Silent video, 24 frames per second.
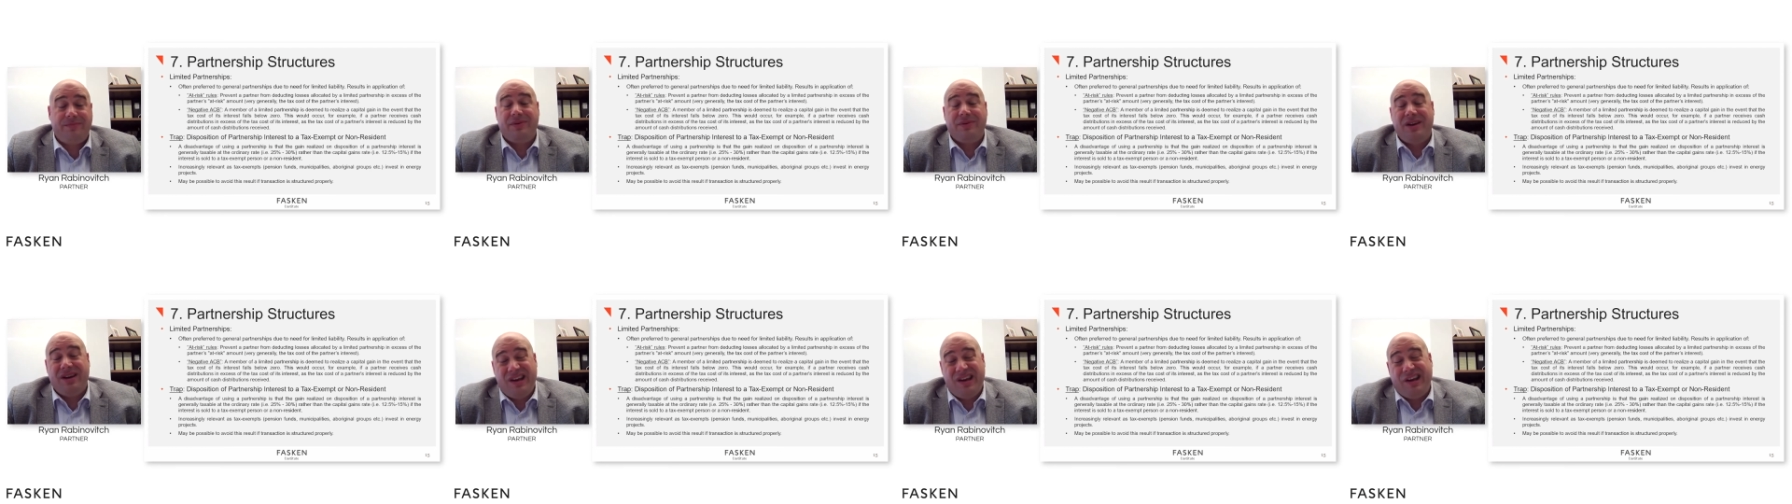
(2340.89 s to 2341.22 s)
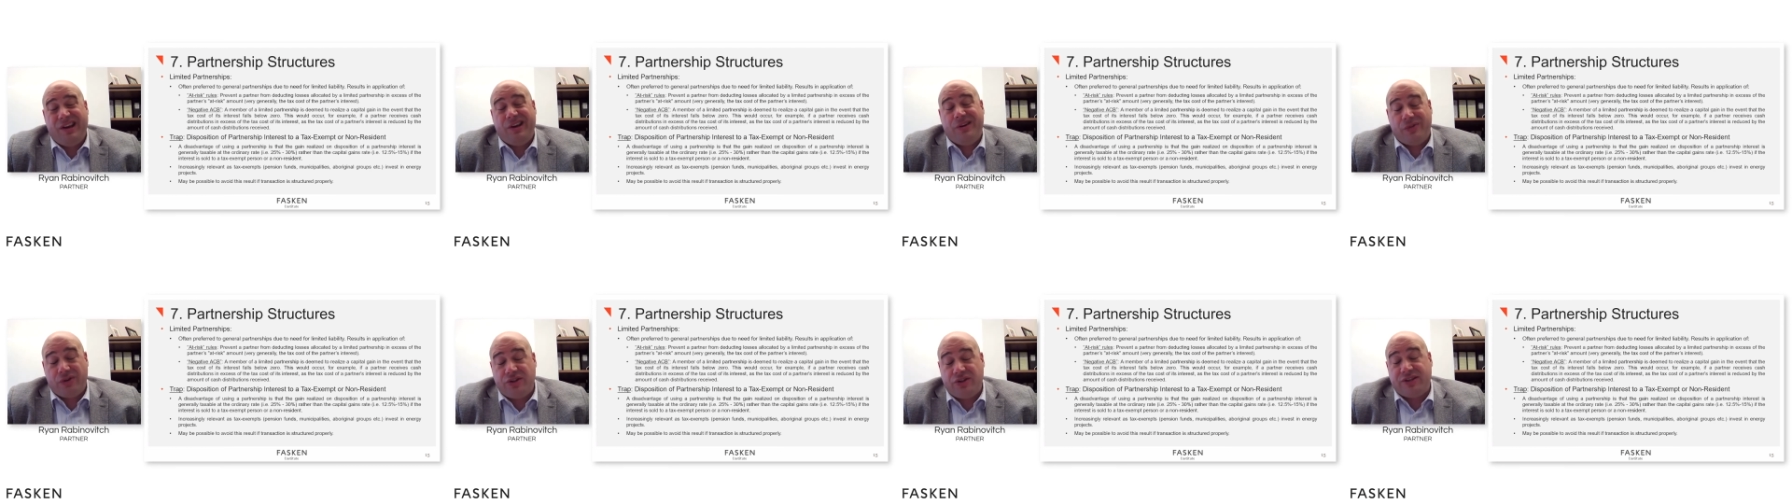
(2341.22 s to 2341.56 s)

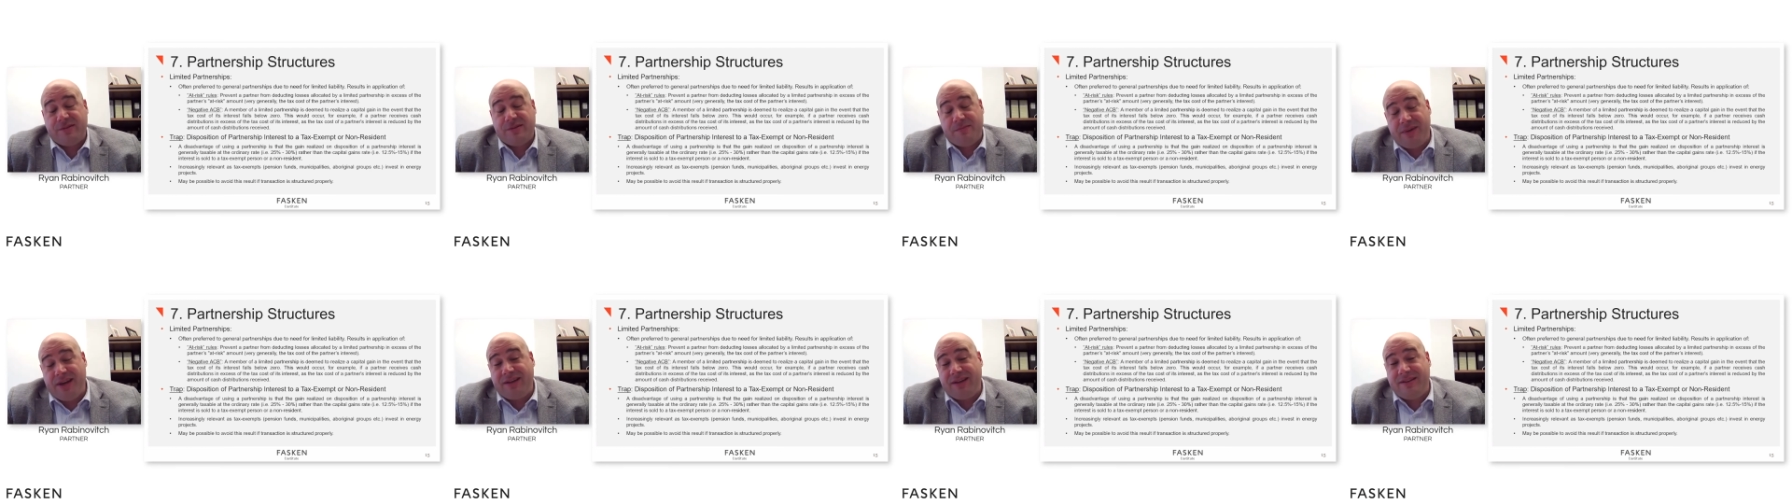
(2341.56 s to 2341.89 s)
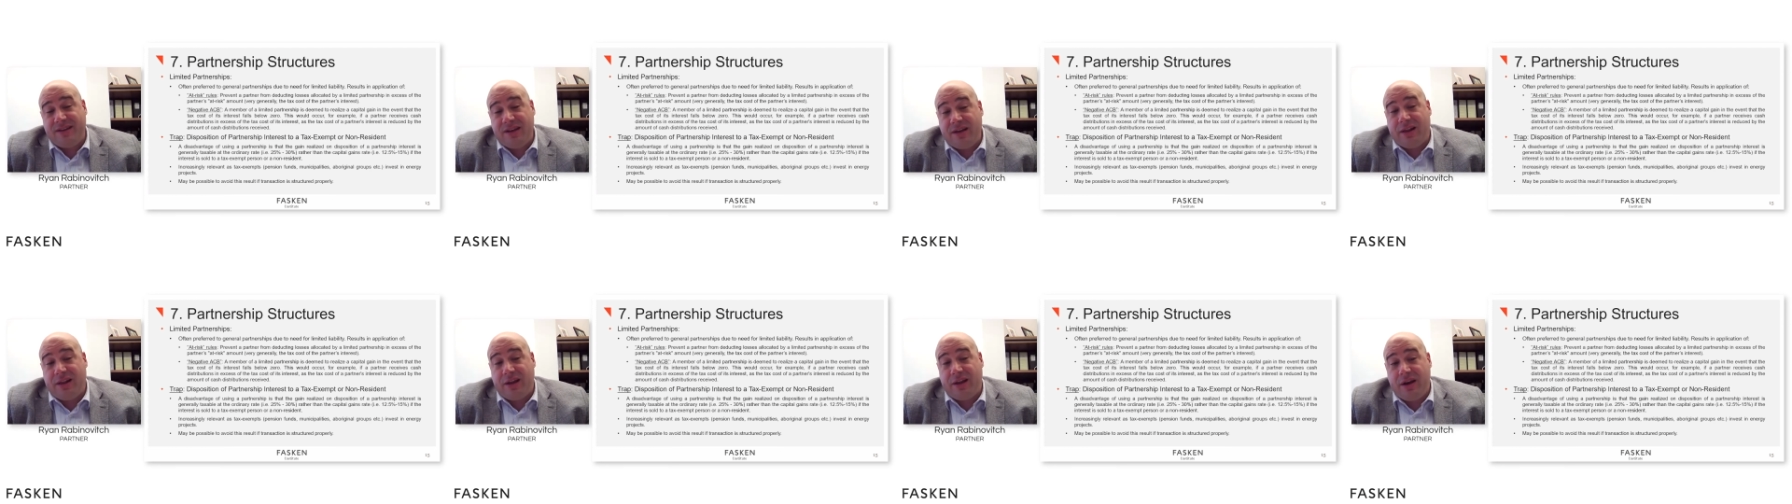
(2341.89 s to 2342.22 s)
which is a big
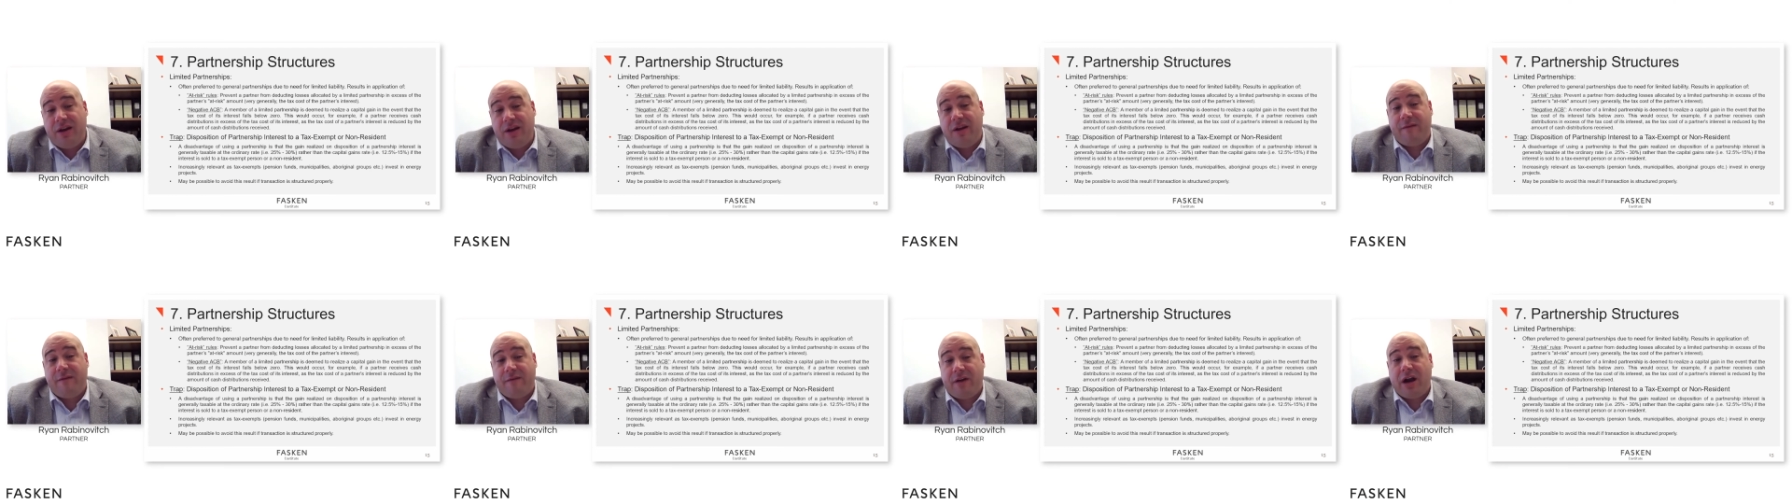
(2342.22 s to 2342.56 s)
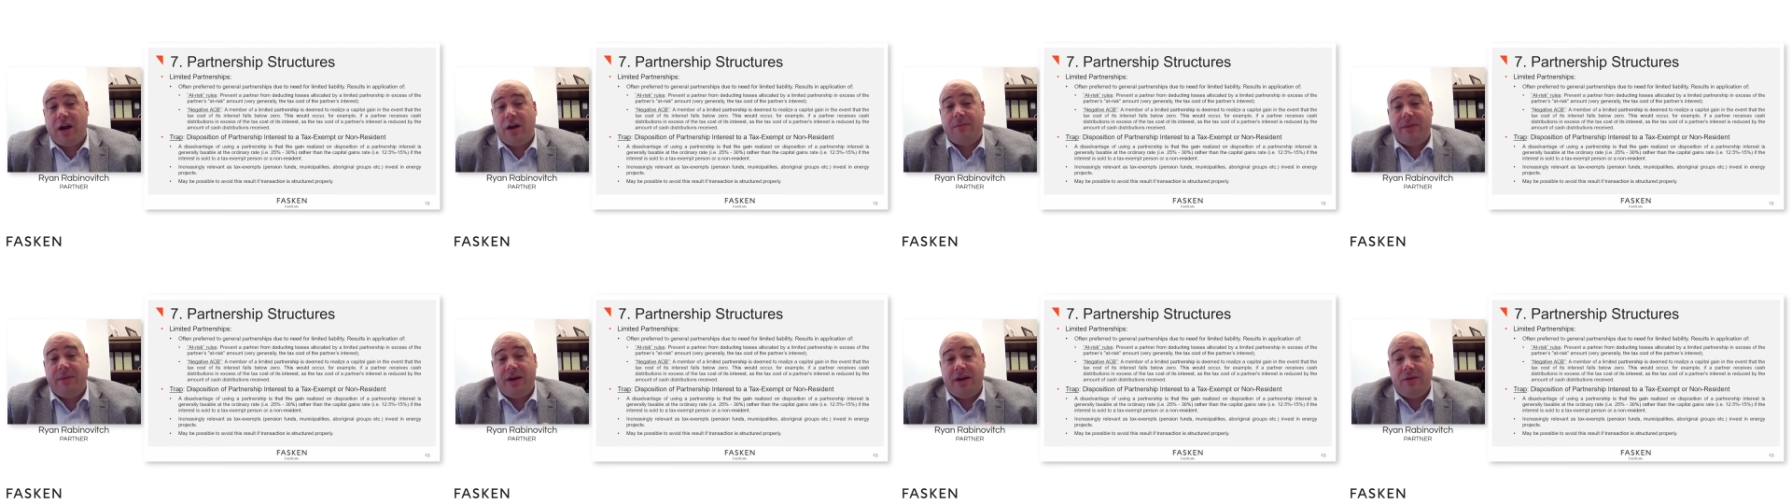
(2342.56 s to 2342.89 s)
deal in an
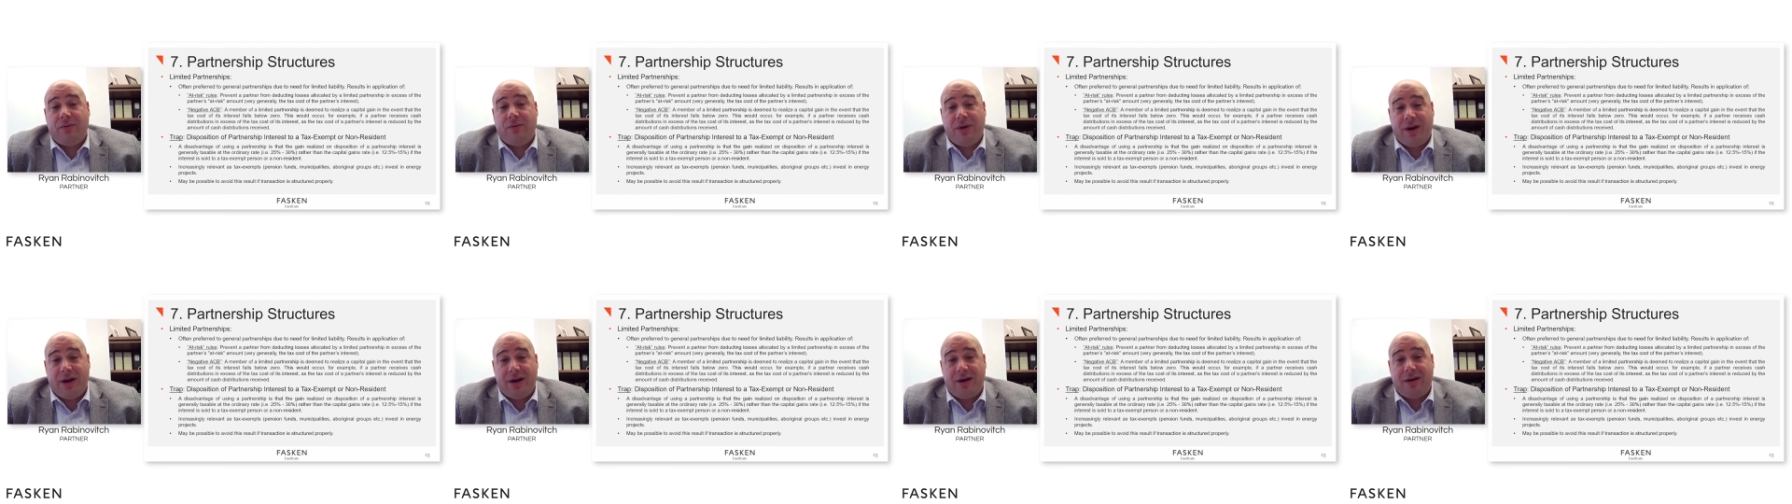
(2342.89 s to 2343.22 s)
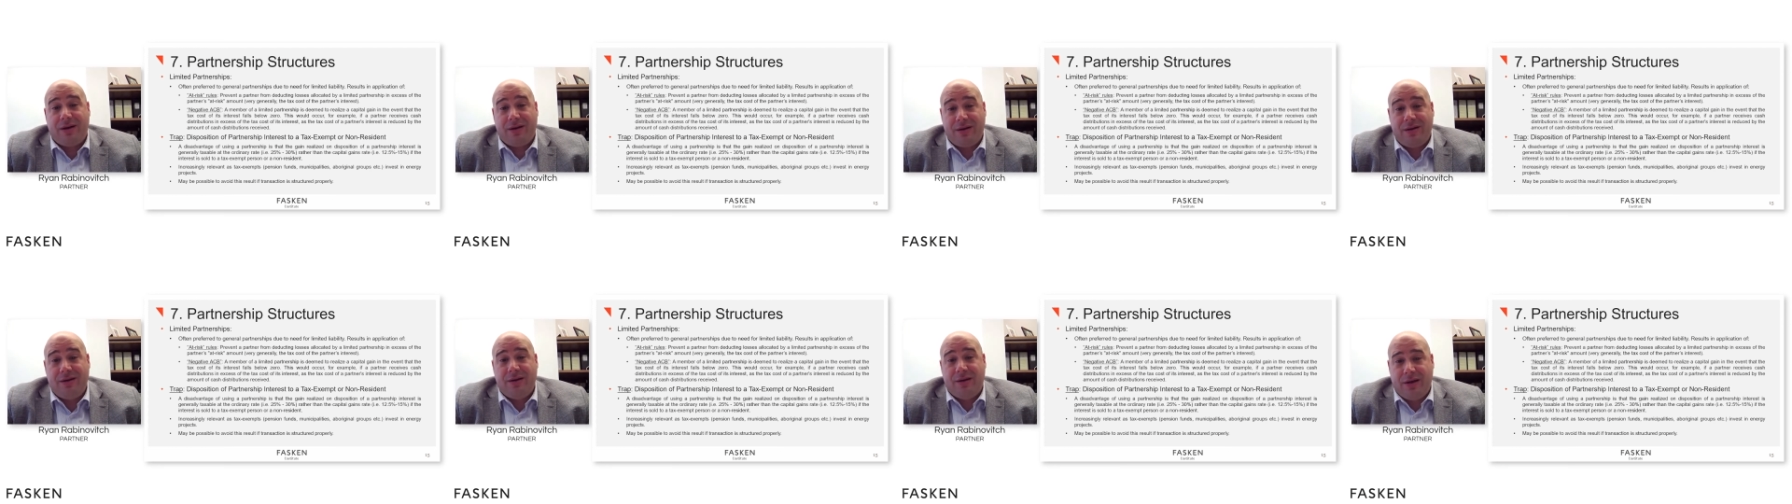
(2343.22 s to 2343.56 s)
environment
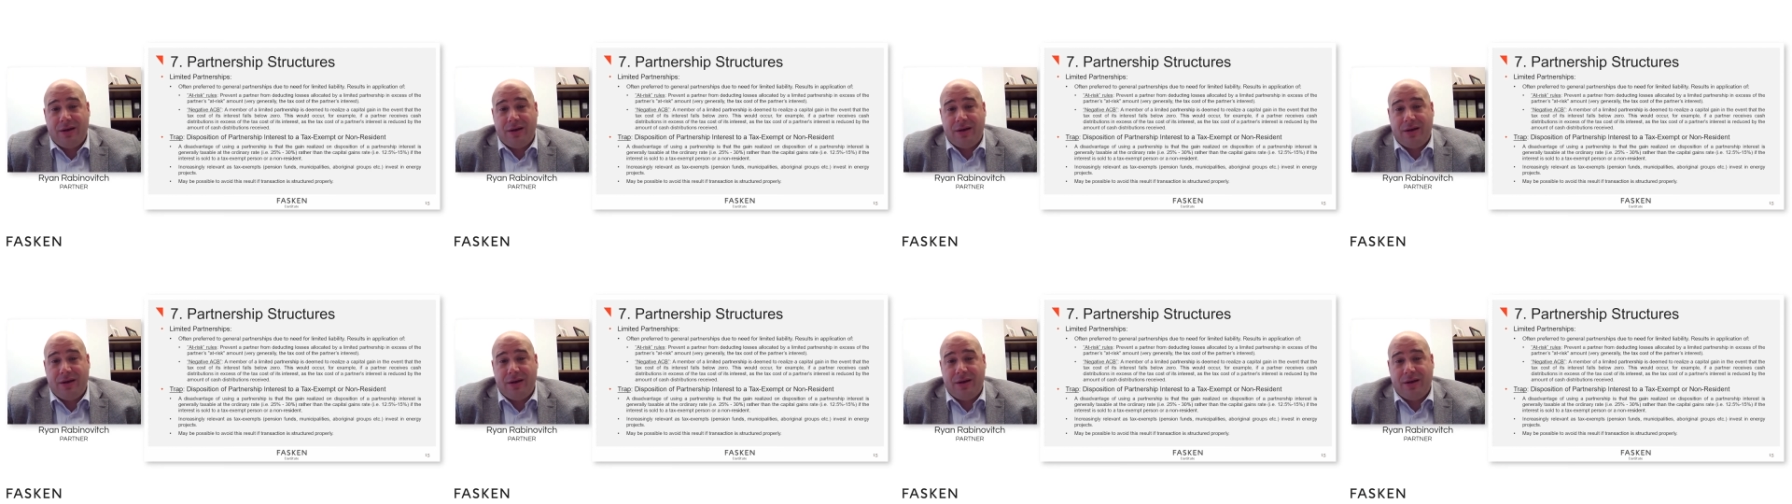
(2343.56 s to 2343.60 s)
where